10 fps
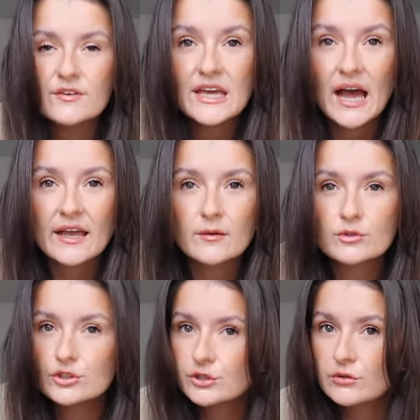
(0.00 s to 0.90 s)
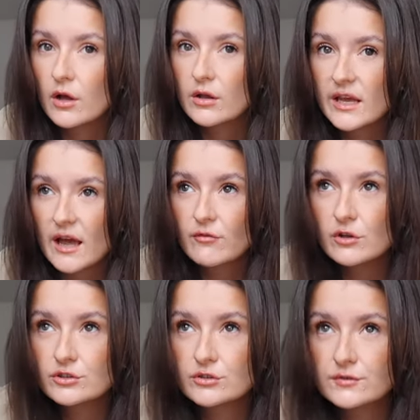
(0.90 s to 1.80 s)
for the iron was too long. Like, I've
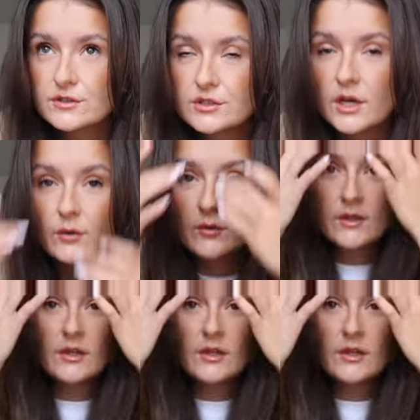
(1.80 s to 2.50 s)
got stuff to do.